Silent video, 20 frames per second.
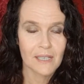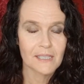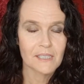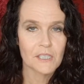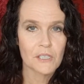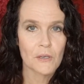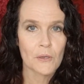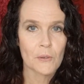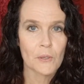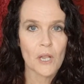
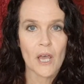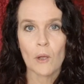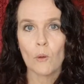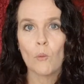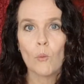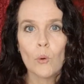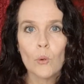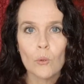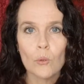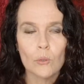So like
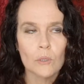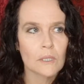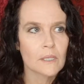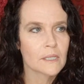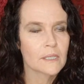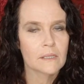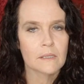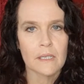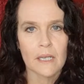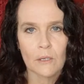wool
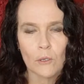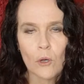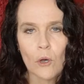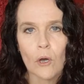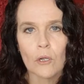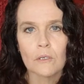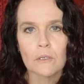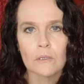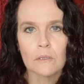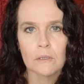and
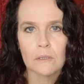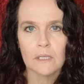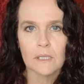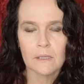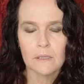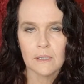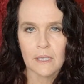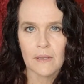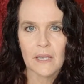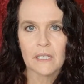cotton
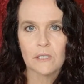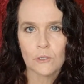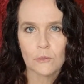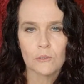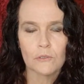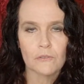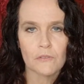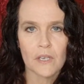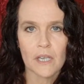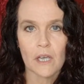and that
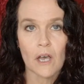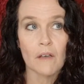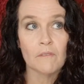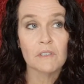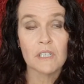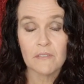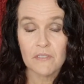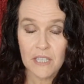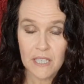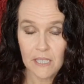sort of thing. I've
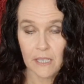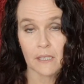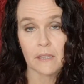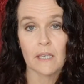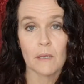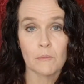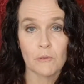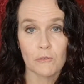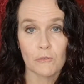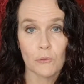never seen
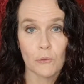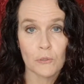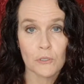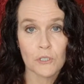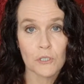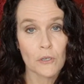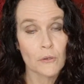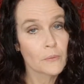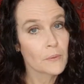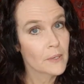that before.
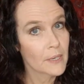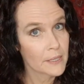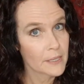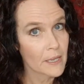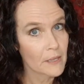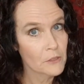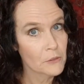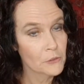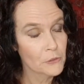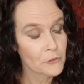So
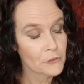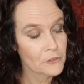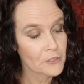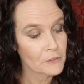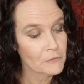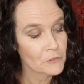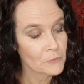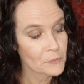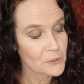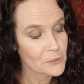another new
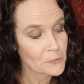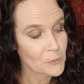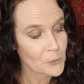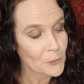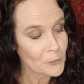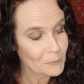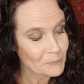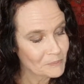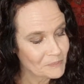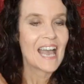thing from this
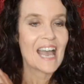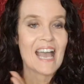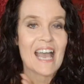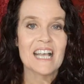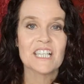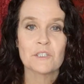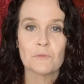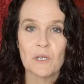book, as